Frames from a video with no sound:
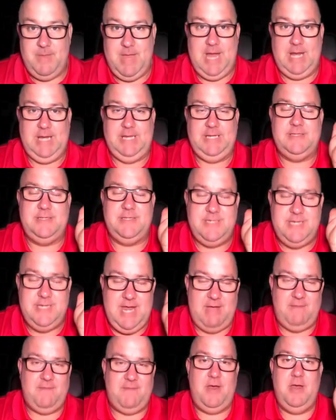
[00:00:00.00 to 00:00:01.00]
And it's
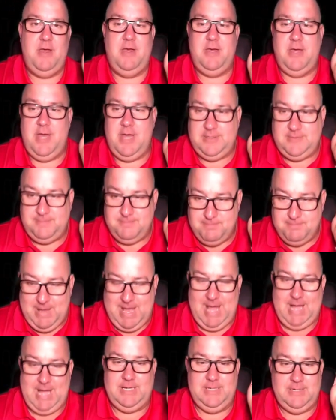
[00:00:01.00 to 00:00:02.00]
never as
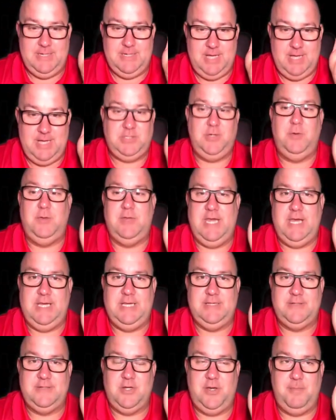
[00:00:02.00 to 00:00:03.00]
bad as you
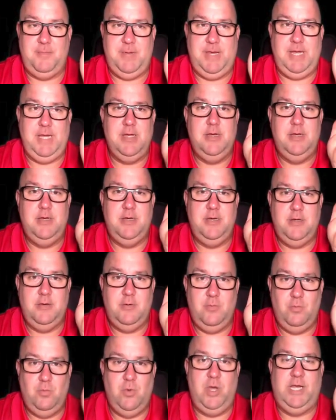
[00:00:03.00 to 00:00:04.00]
think it's going to be
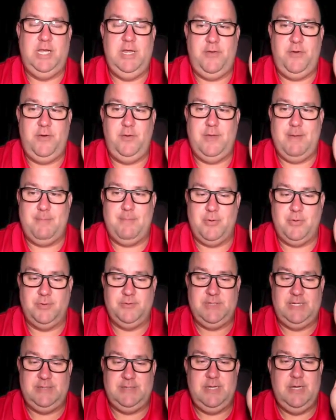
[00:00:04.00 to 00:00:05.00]
working through that
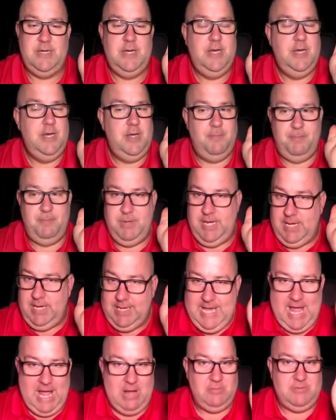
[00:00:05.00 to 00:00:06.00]
process. Be
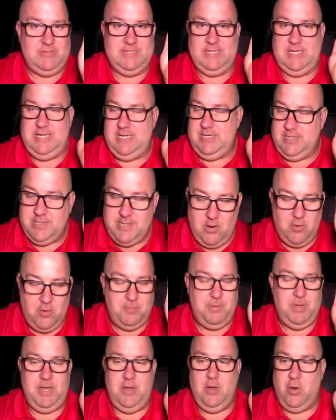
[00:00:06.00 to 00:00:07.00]
it counseling,
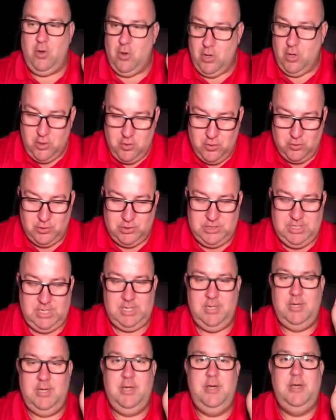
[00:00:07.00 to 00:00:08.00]
therapy, or coaching,
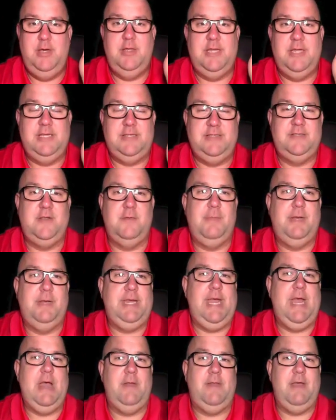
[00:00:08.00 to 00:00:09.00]
there's
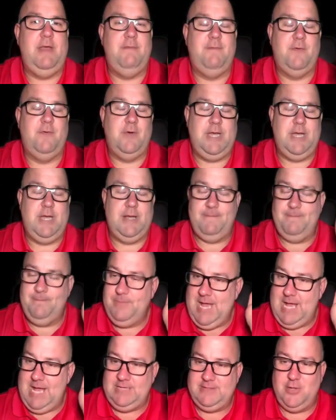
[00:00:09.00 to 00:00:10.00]
somebody out there for you.
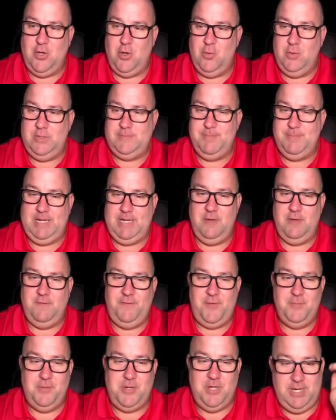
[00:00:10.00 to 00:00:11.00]
As always, big love
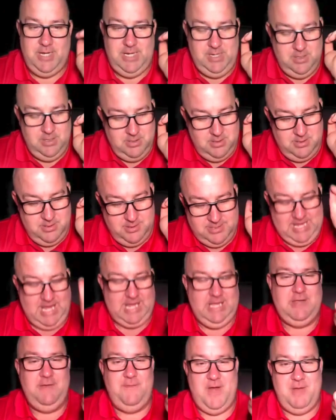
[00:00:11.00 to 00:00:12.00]
from Cuddy.
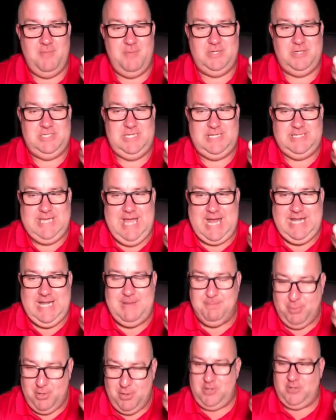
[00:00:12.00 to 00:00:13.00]
Thank you very much to
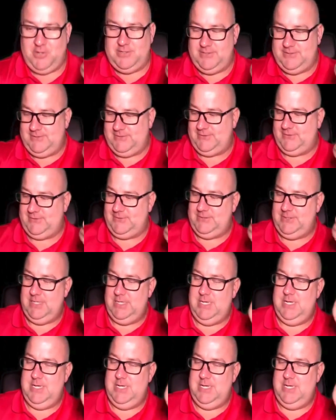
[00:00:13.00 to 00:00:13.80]
Dani Brooks.